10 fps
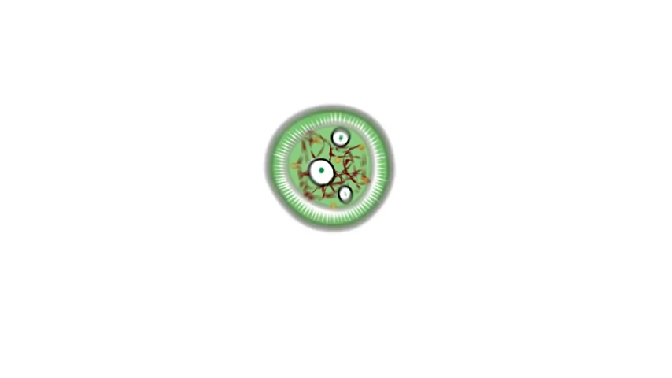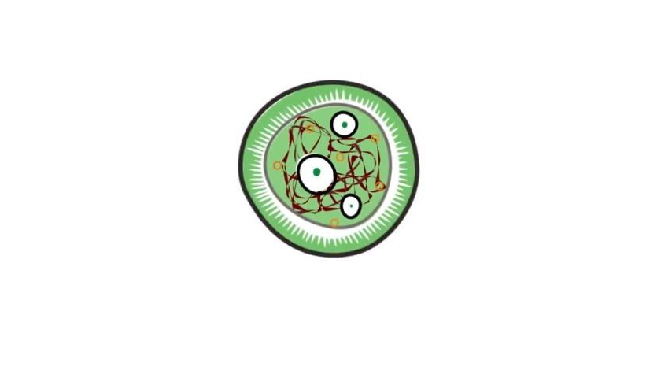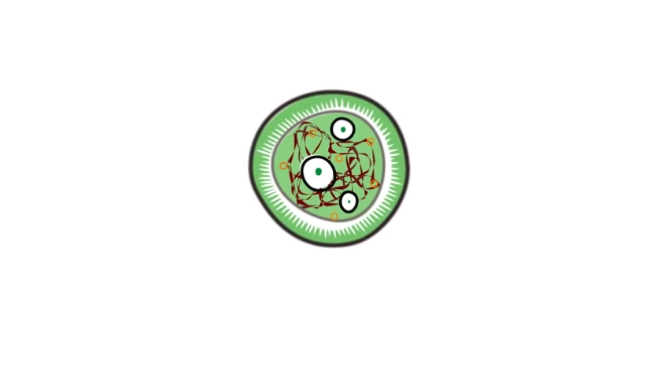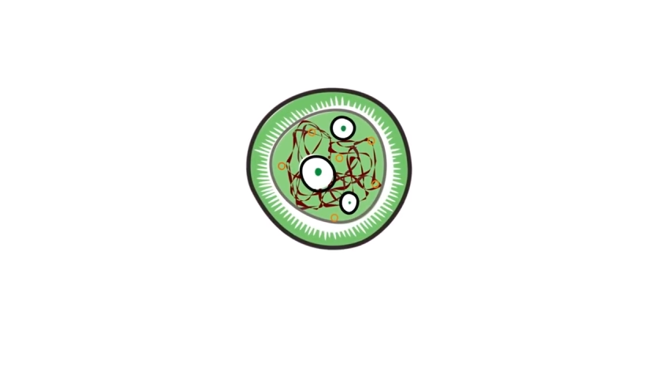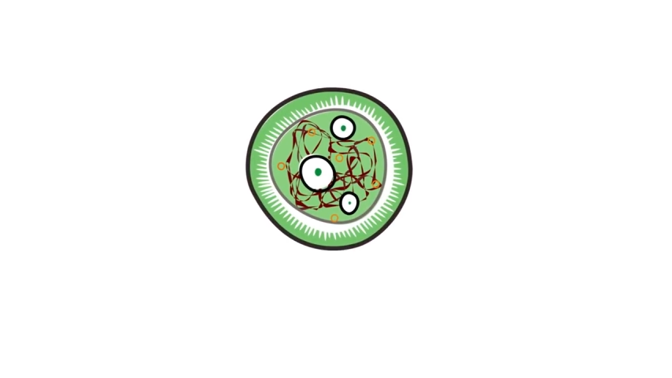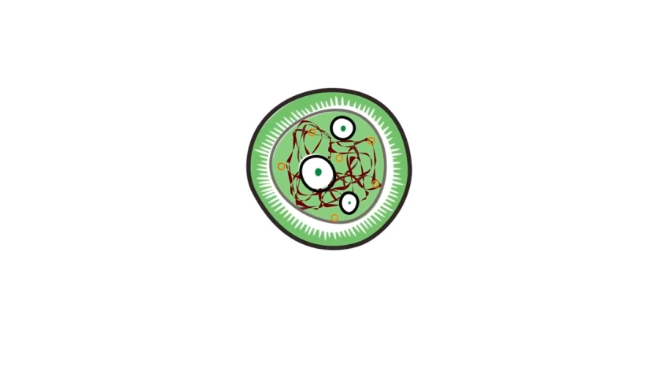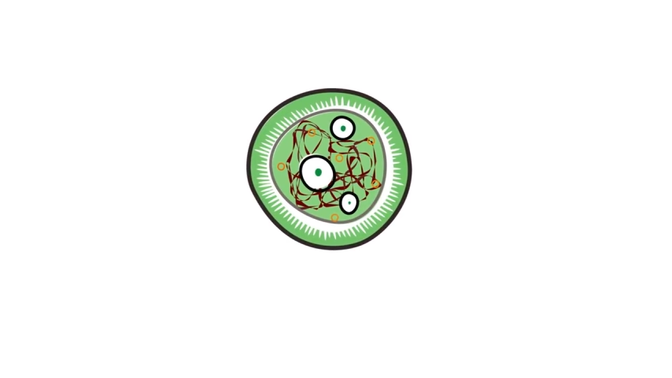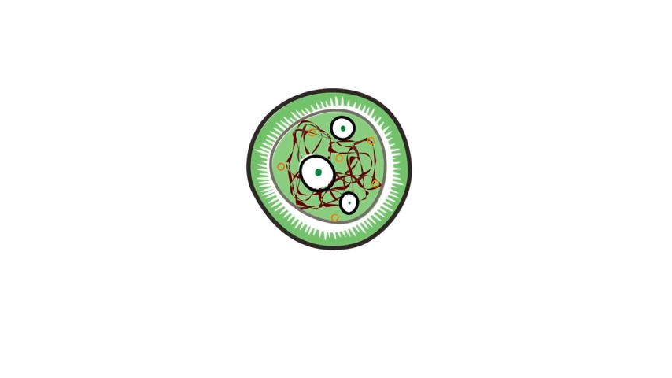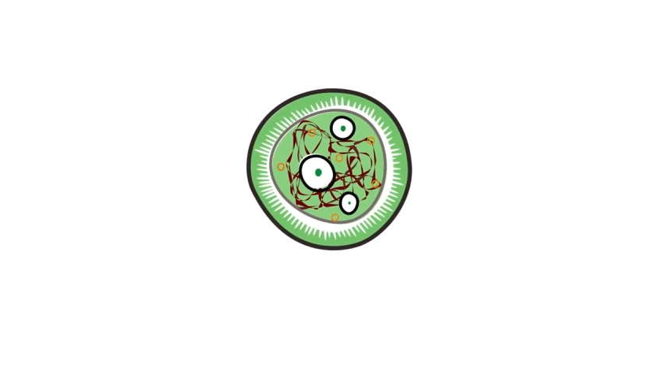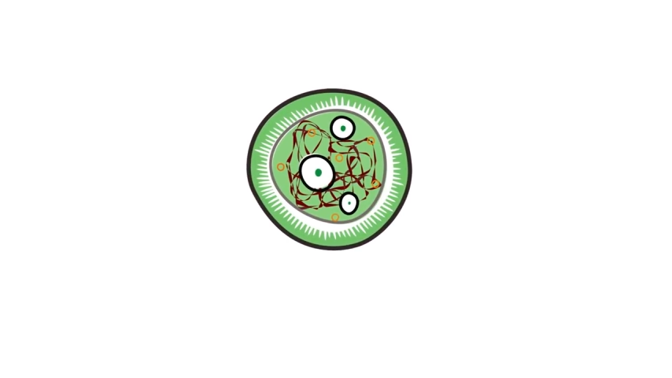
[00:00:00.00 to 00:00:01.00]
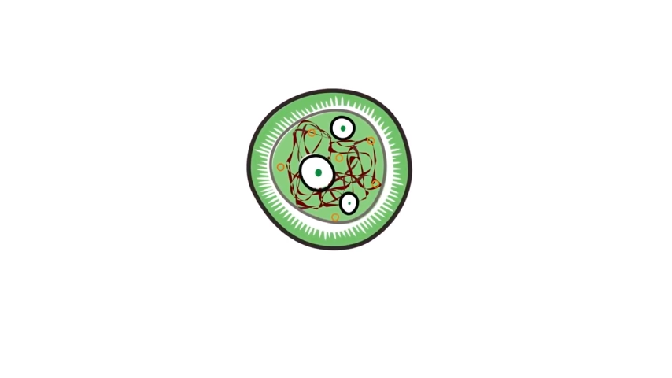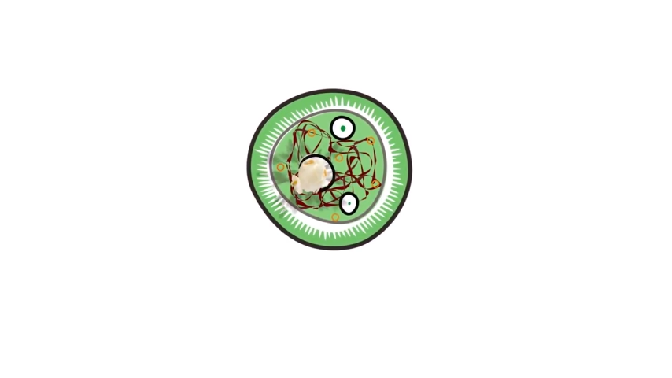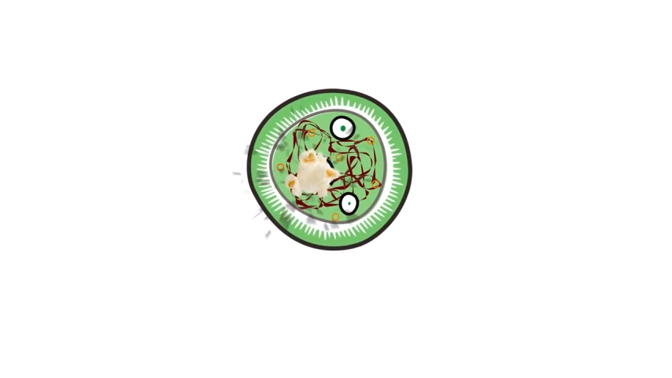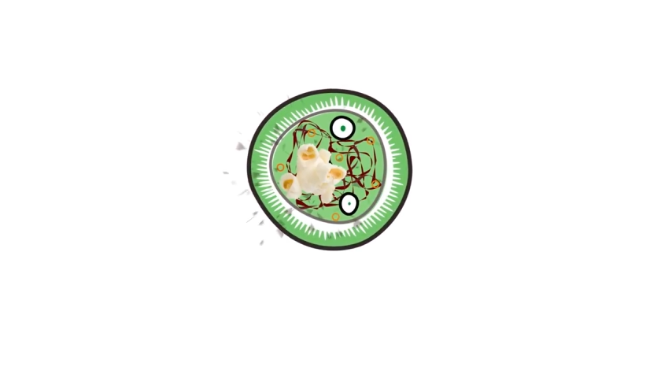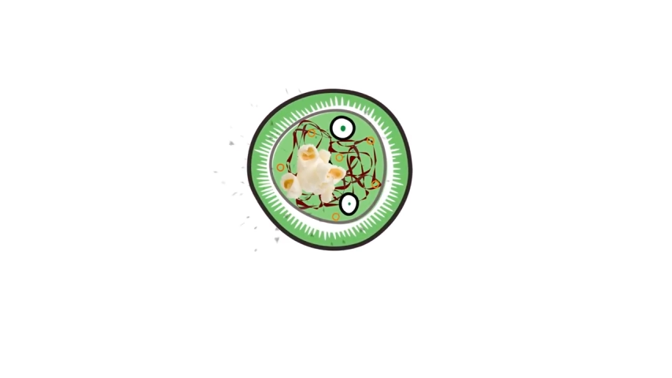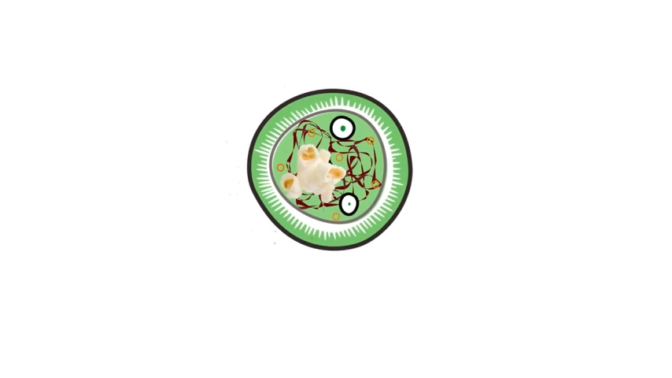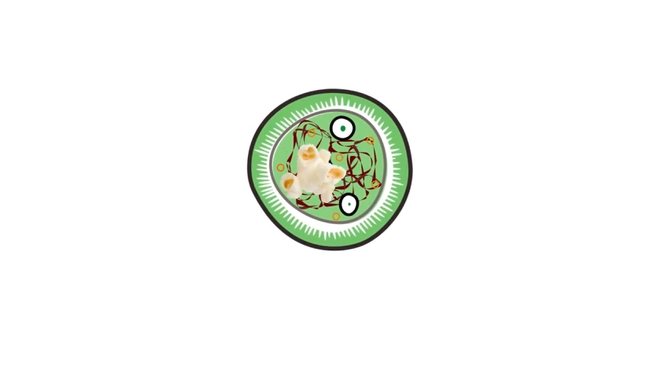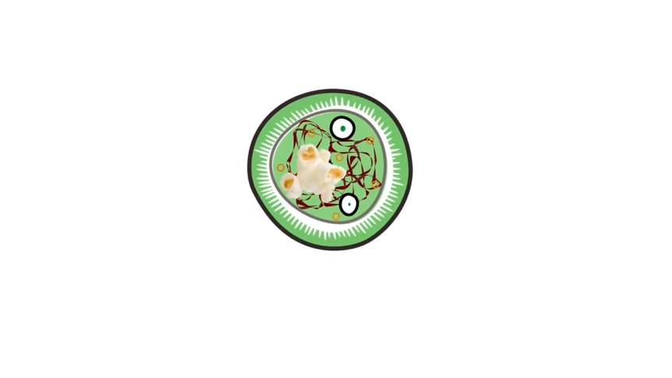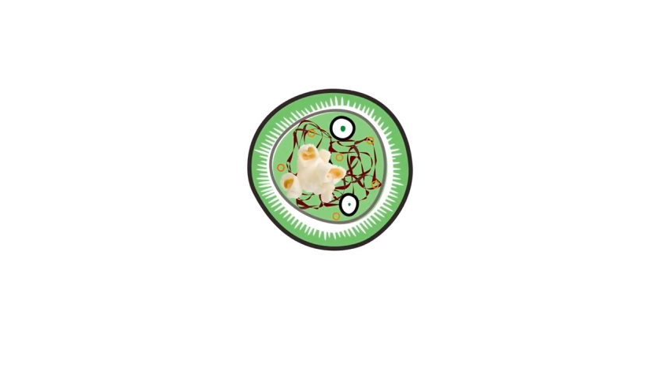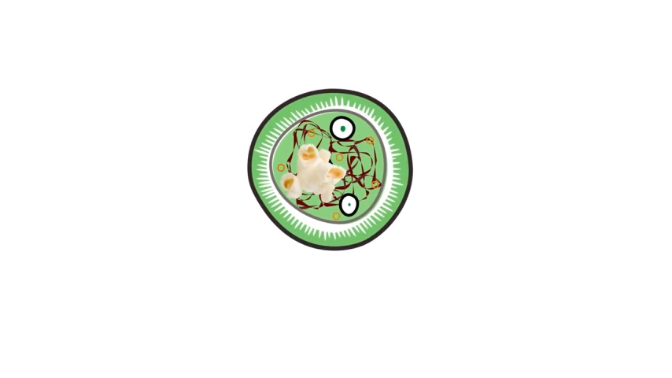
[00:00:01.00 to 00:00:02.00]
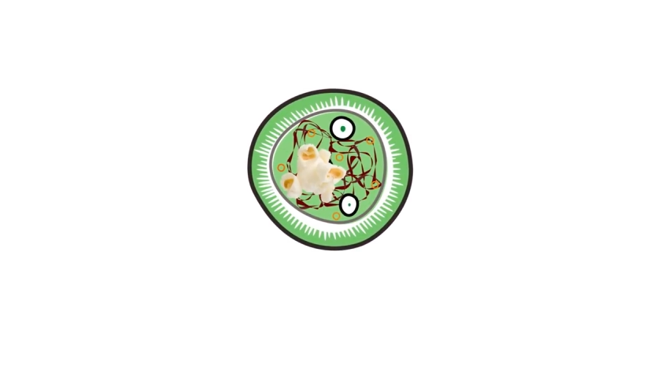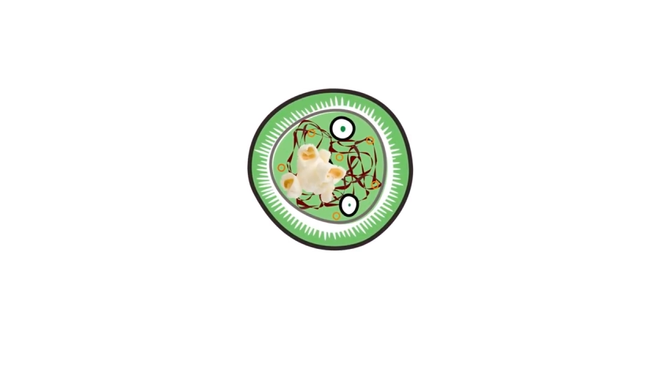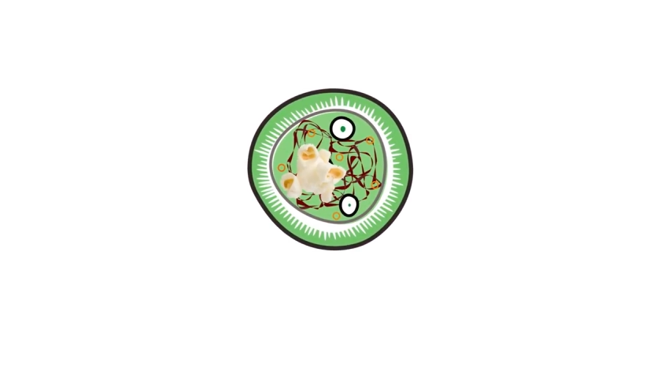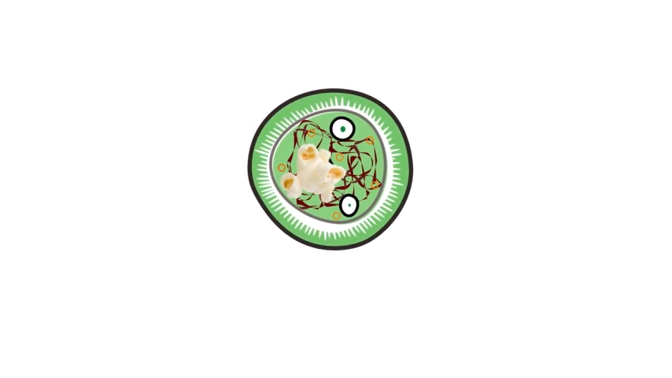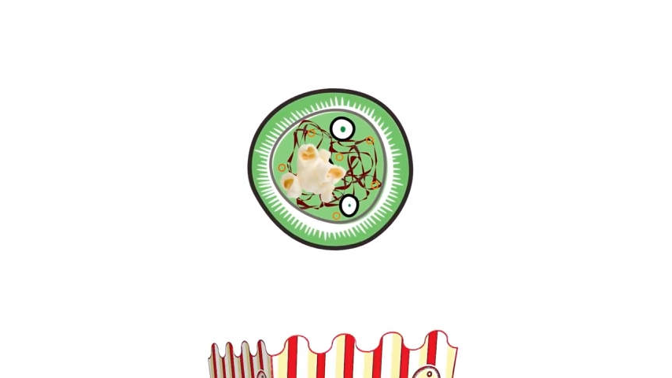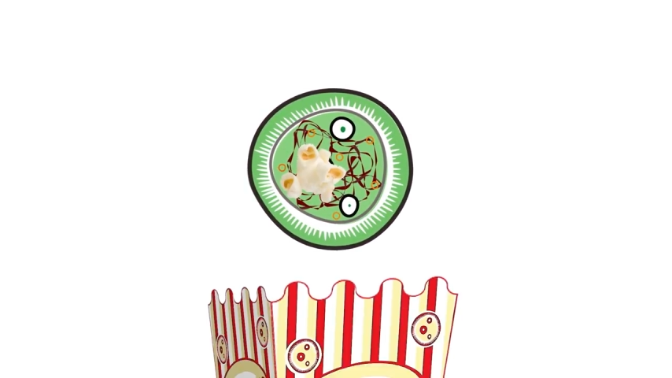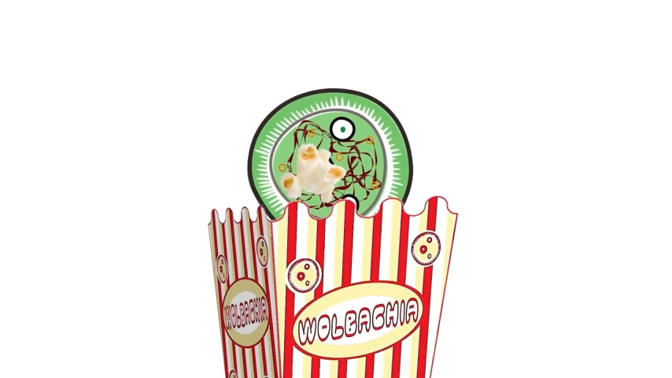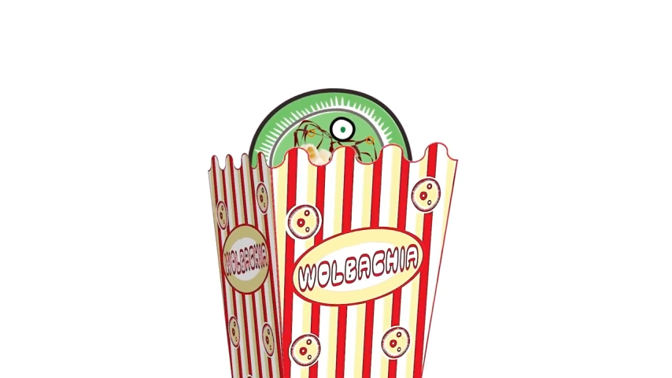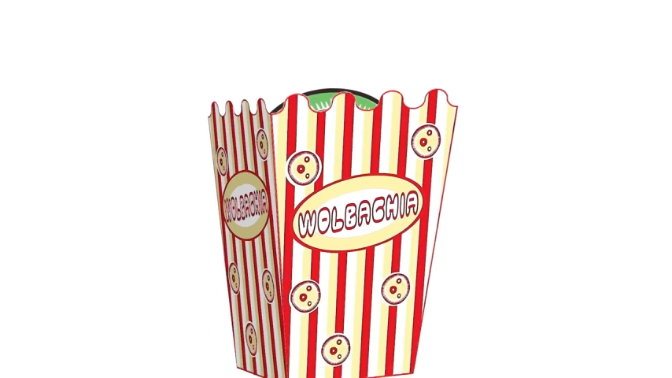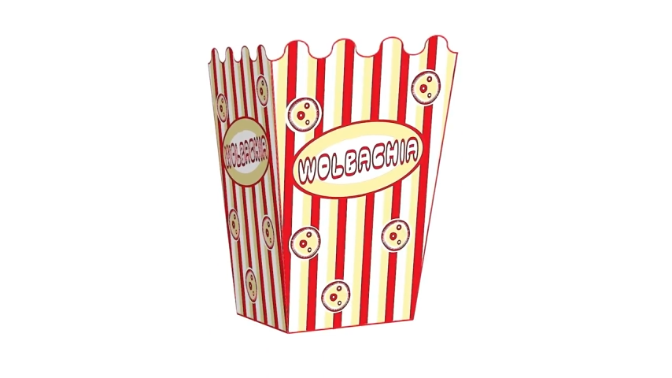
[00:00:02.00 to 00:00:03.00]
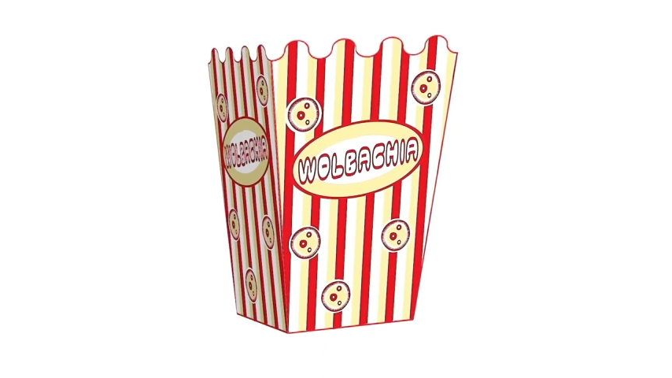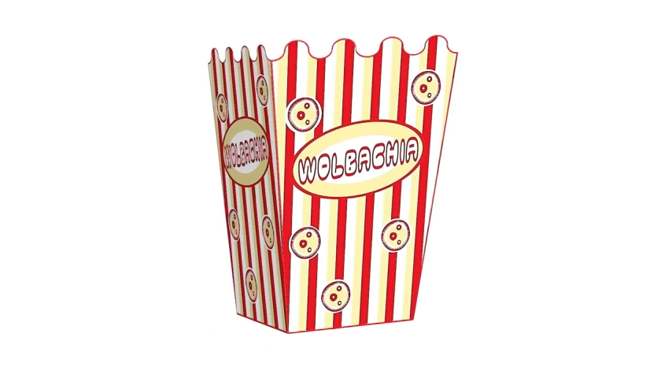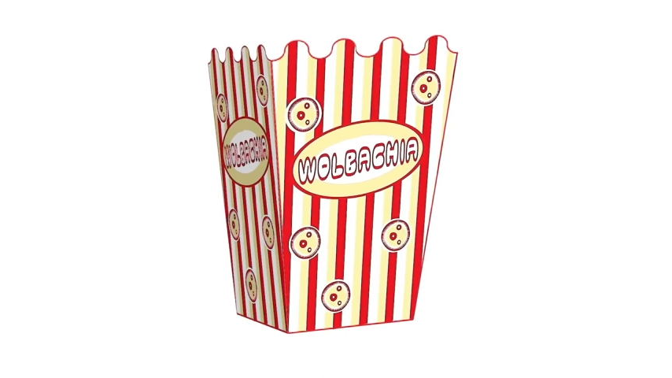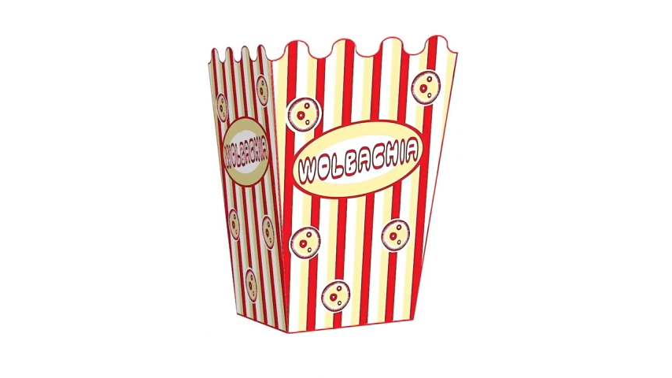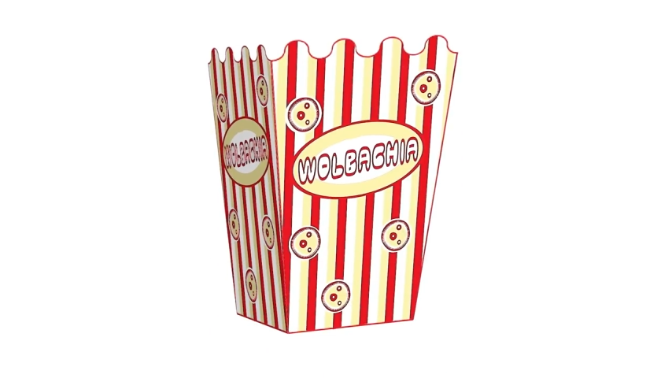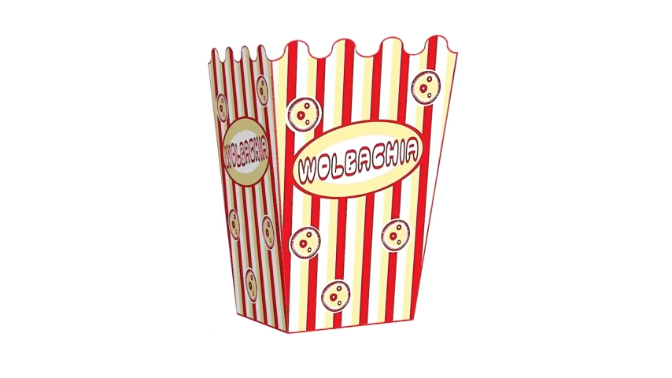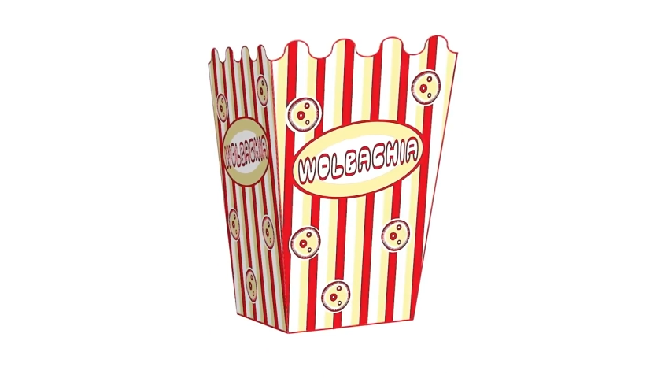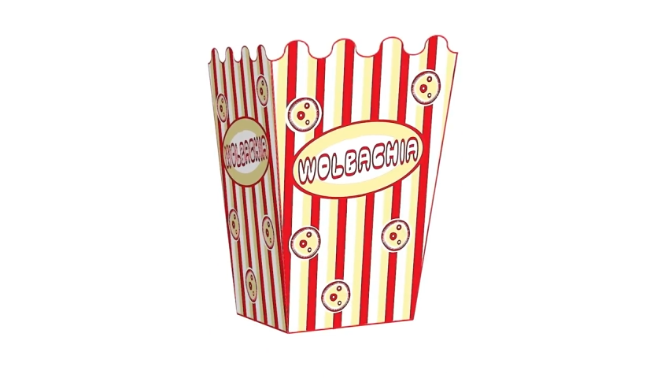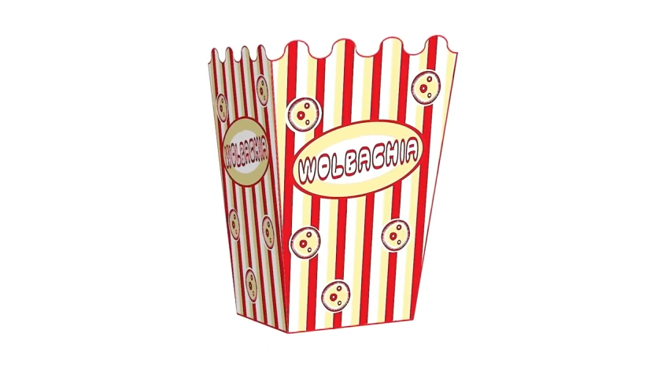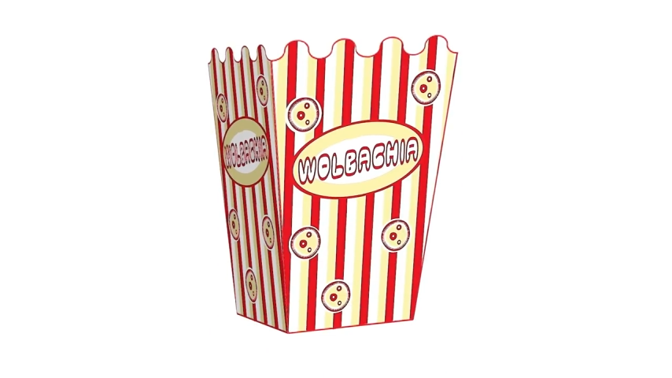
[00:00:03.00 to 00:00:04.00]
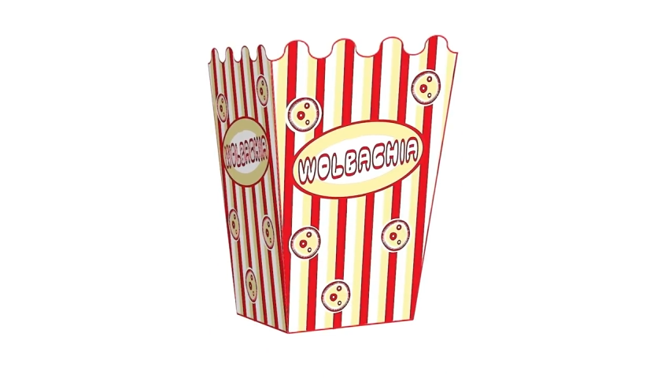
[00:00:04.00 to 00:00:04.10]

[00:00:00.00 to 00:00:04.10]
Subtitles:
[unreadable: no face in view]